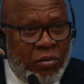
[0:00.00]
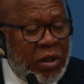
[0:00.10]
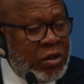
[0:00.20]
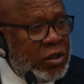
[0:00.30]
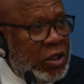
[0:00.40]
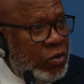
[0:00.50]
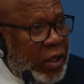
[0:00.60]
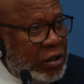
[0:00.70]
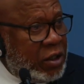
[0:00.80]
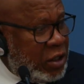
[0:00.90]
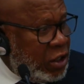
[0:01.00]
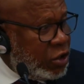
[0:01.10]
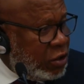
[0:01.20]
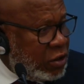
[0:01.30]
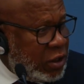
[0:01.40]
but to the United
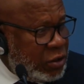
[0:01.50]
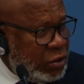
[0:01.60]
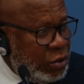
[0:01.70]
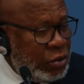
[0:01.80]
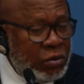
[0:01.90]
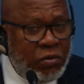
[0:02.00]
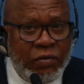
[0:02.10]
Nations as a whole.